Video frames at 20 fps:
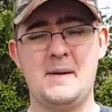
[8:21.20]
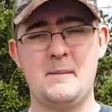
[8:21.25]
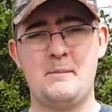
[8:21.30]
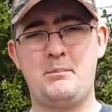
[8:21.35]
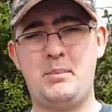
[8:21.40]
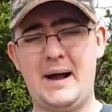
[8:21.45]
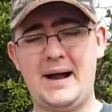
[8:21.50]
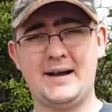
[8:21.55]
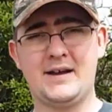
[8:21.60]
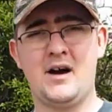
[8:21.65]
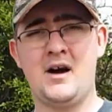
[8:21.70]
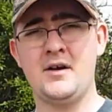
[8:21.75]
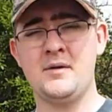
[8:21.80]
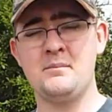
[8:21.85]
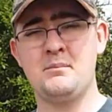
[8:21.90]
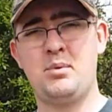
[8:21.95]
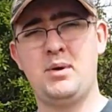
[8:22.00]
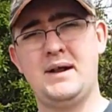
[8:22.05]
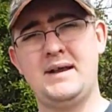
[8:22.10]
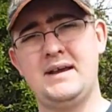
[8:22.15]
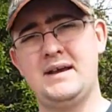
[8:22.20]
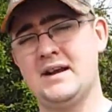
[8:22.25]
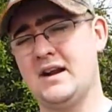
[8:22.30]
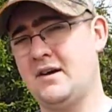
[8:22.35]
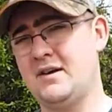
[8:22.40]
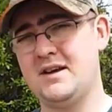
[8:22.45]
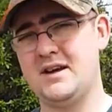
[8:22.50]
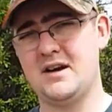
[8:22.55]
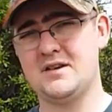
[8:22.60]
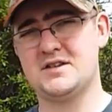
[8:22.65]
Back garden plinking
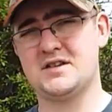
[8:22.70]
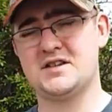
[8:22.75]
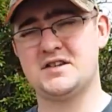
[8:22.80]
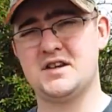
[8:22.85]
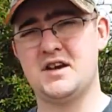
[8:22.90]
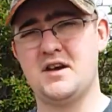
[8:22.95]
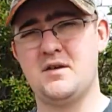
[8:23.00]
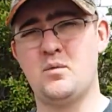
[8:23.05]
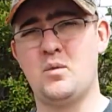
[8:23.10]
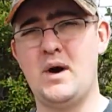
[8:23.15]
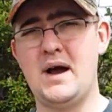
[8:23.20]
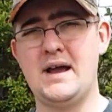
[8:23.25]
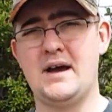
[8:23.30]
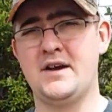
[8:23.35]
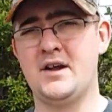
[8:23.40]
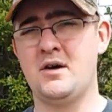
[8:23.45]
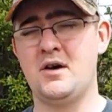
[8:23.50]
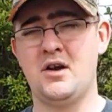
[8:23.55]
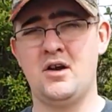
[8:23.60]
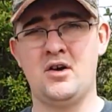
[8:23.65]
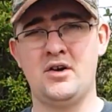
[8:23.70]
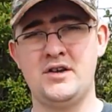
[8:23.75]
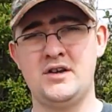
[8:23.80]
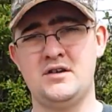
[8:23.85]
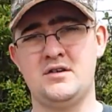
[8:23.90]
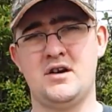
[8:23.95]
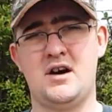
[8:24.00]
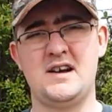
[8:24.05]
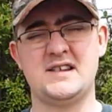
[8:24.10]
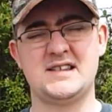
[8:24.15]
only goes a certain way. I know a lot of you
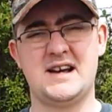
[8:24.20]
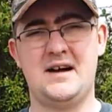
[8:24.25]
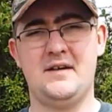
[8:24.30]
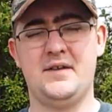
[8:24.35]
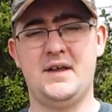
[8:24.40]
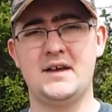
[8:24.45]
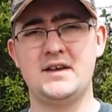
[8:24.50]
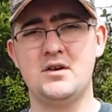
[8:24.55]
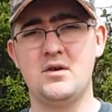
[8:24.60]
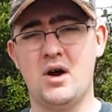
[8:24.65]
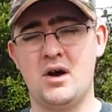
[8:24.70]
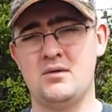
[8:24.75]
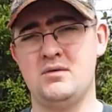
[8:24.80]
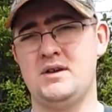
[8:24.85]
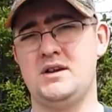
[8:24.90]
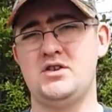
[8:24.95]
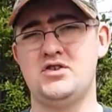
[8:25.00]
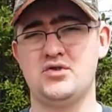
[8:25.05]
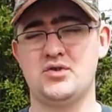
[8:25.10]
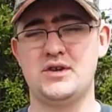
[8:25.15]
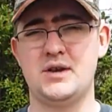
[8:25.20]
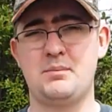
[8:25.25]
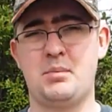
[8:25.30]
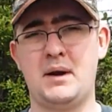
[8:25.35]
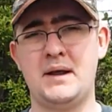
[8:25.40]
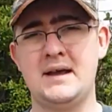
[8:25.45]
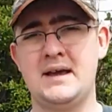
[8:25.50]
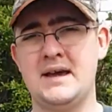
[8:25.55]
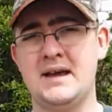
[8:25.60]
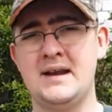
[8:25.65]
guys out there, you only enjoy your
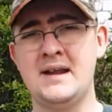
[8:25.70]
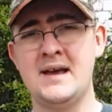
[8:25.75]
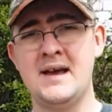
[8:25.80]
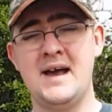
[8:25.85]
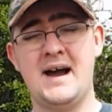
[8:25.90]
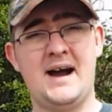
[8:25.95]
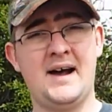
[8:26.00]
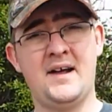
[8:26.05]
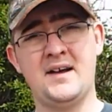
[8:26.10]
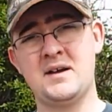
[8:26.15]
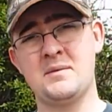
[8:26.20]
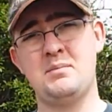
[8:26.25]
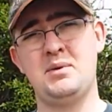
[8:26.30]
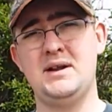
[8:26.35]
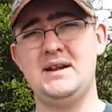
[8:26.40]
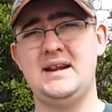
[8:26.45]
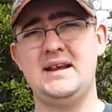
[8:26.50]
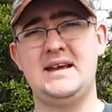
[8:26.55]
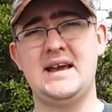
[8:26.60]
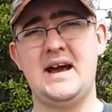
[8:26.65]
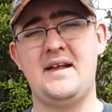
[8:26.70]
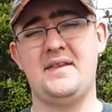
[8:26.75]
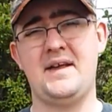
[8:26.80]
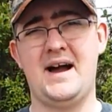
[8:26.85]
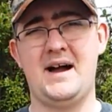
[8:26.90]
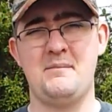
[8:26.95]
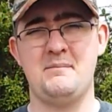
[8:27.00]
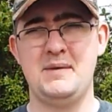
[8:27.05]
plinking, and I completely get that.